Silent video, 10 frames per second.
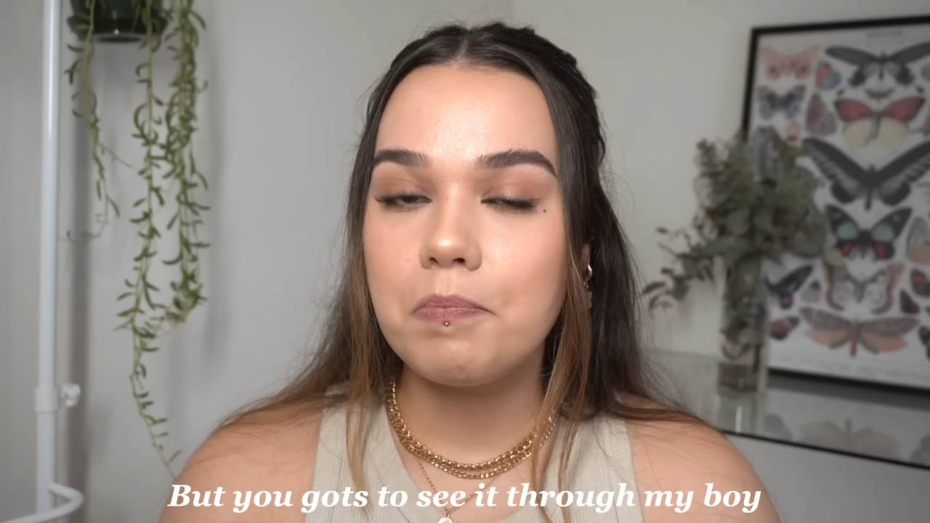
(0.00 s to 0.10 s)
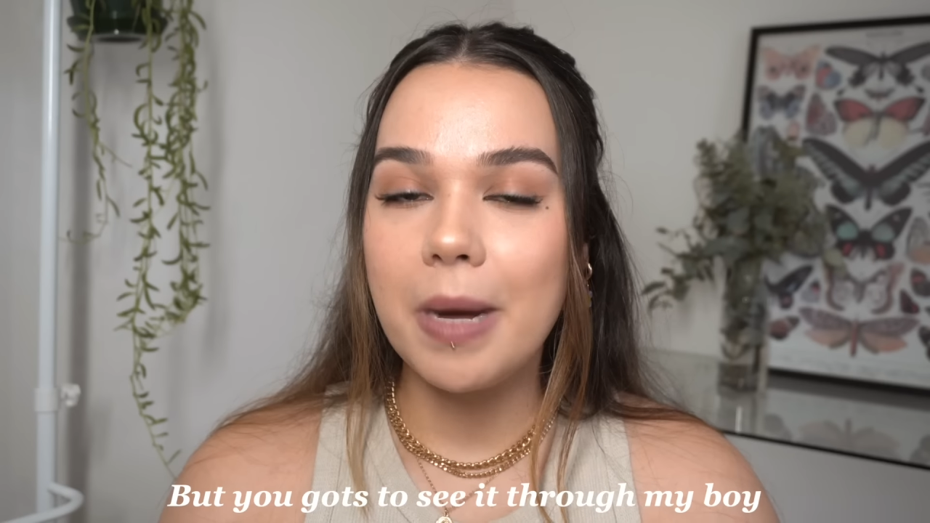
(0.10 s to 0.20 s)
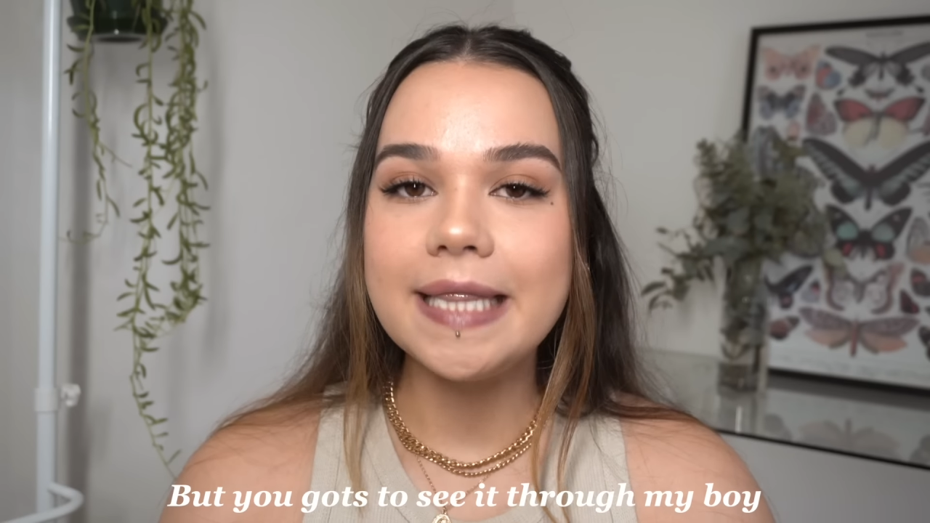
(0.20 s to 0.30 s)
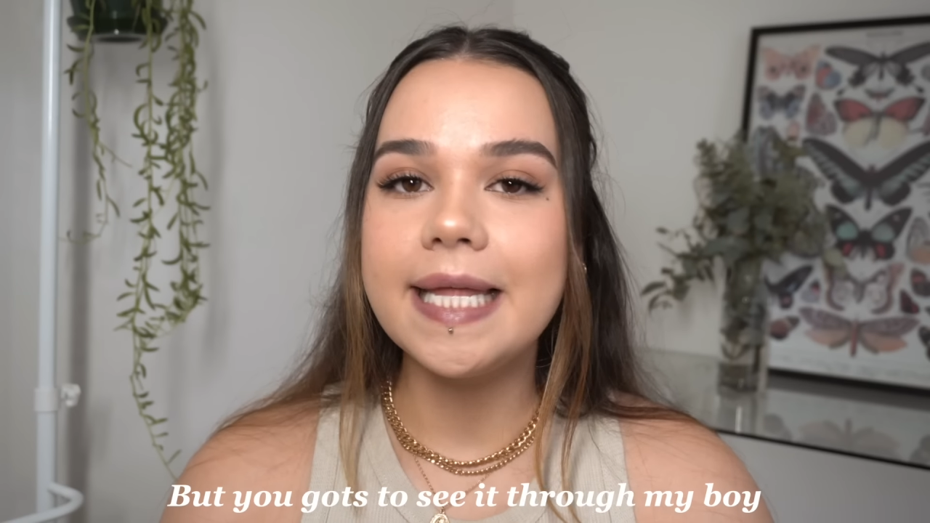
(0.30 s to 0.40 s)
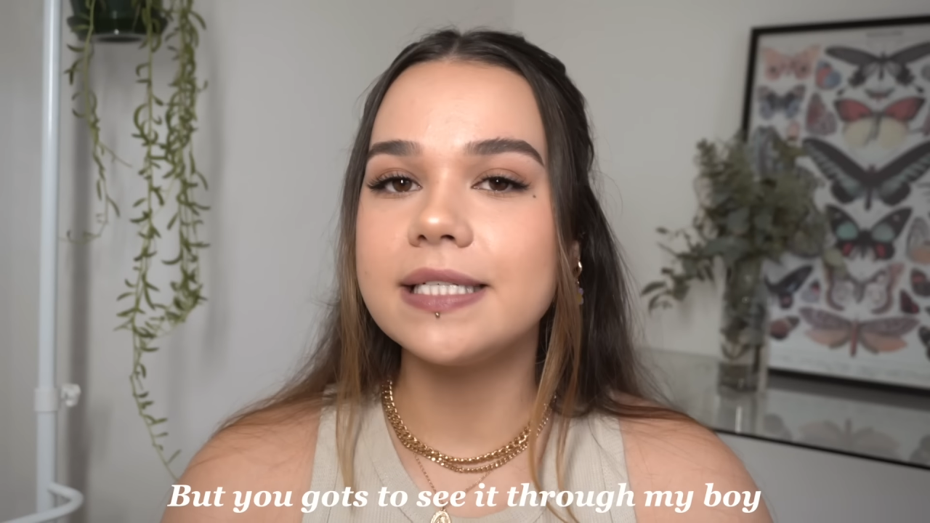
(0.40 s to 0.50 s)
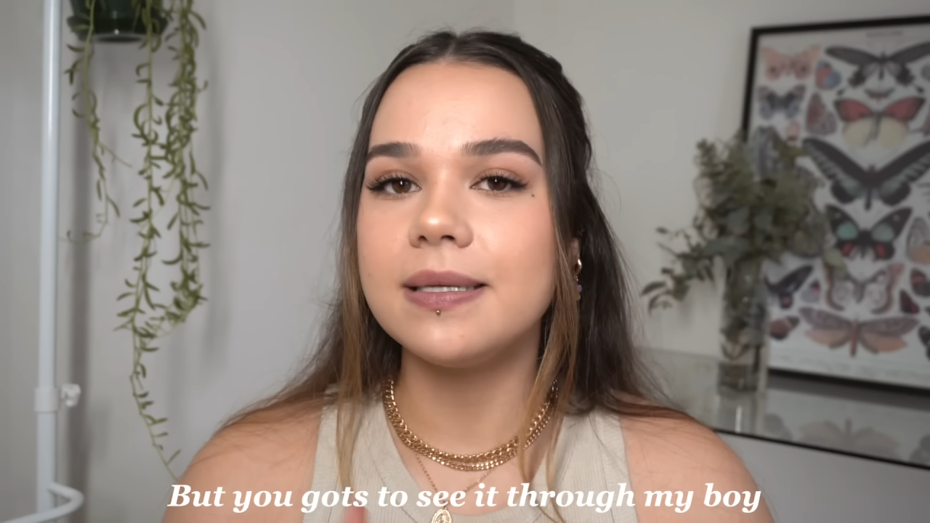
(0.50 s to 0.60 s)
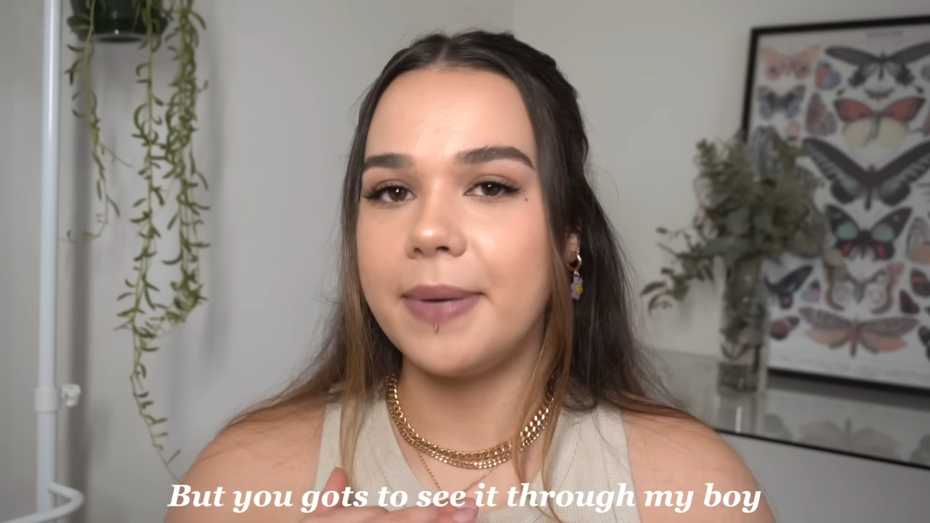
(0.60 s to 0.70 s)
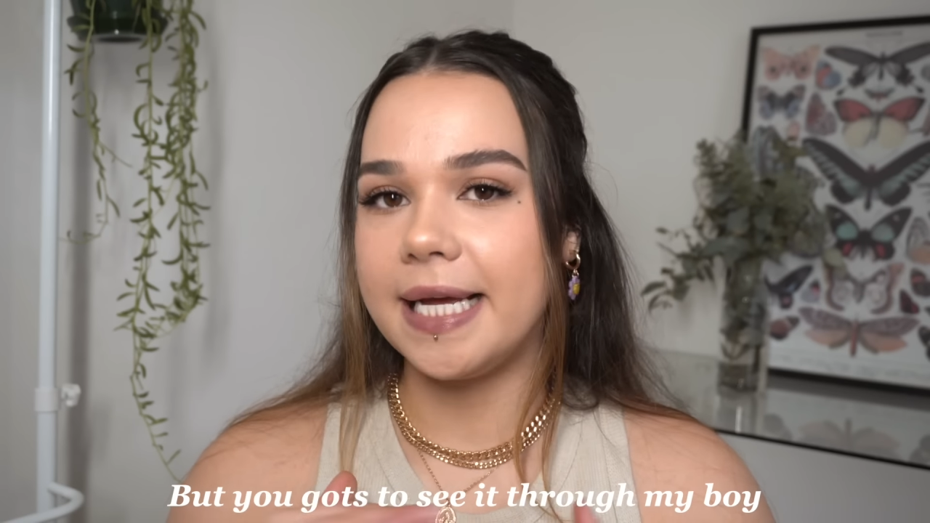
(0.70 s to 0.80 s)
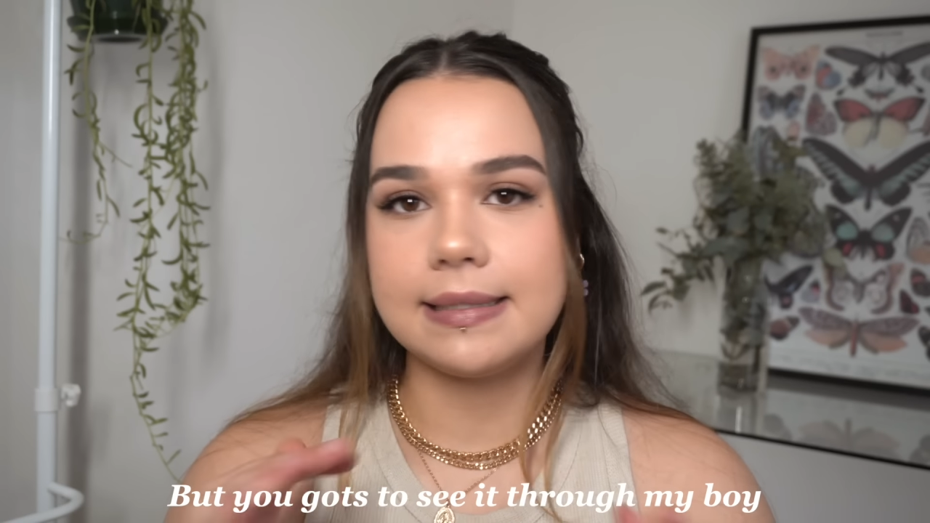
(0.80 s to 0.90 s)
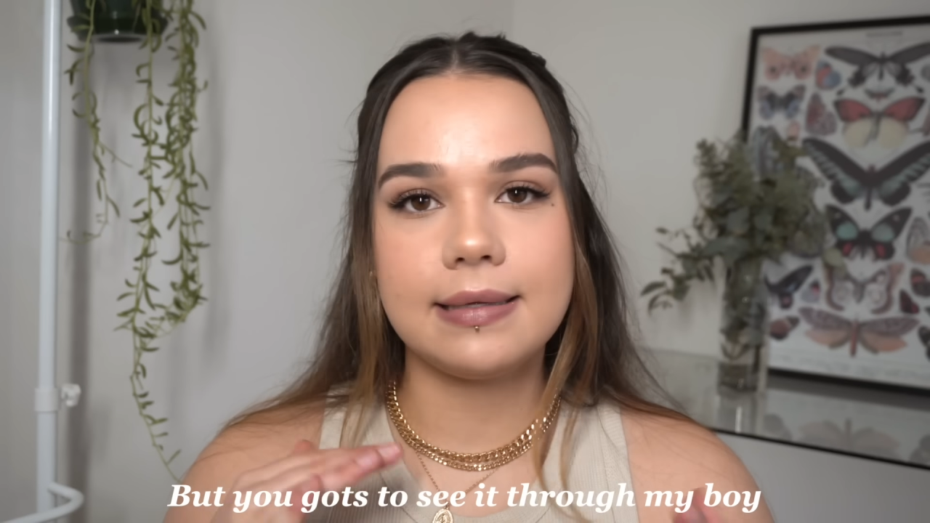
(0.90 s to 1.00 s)
My legs are
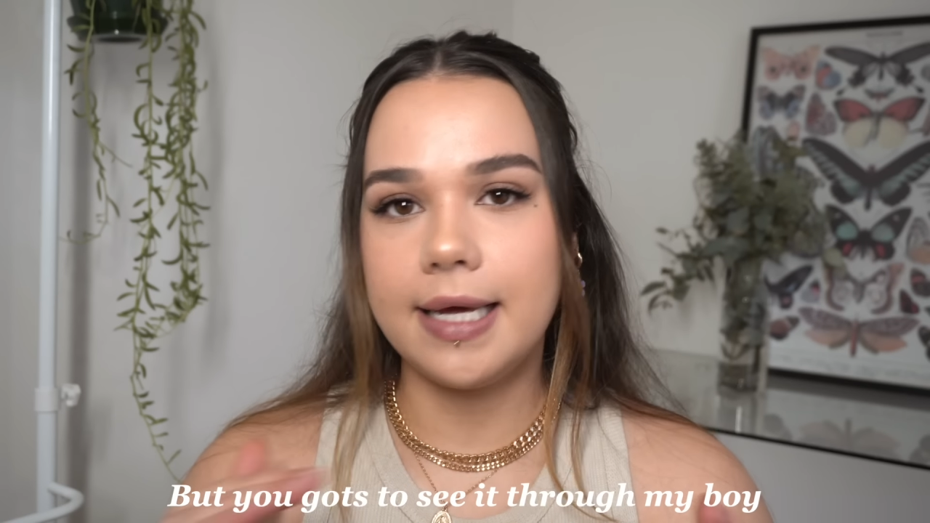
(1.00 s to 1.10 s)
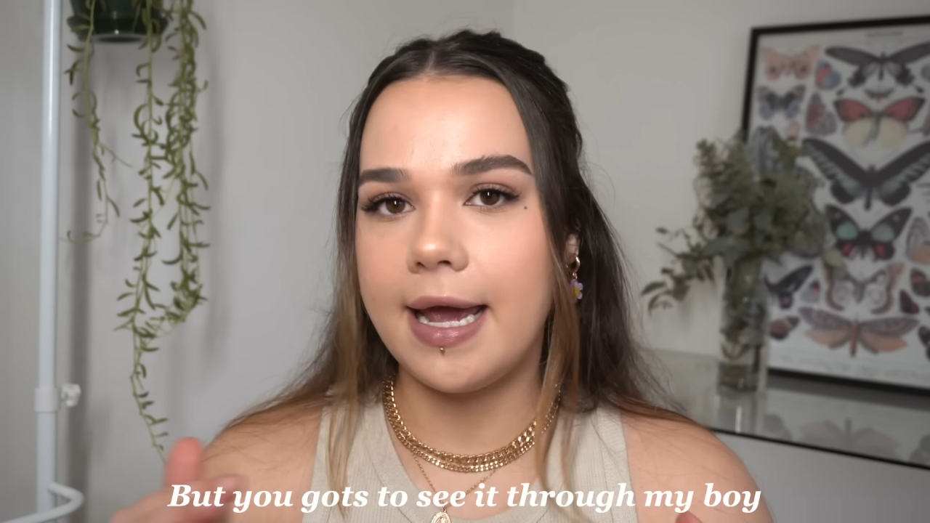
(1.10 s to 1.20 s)
basically